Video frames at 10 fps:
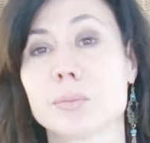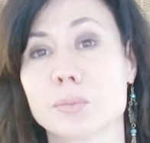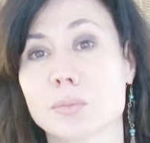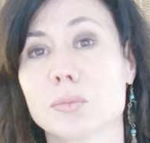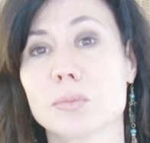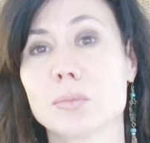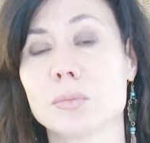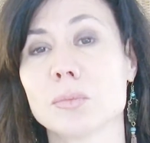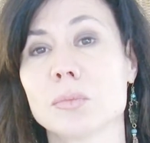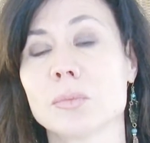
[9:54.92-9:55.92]

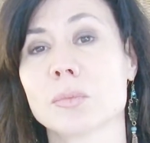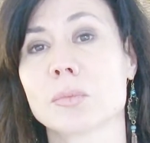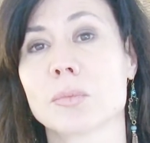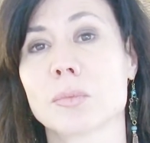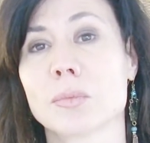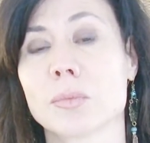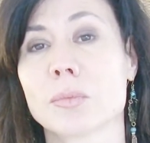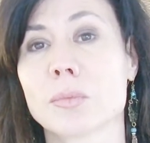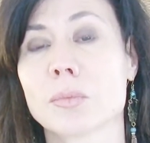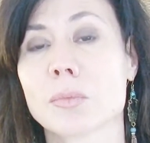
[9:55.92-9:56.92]

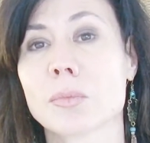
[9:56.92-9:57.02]
(no one is talking)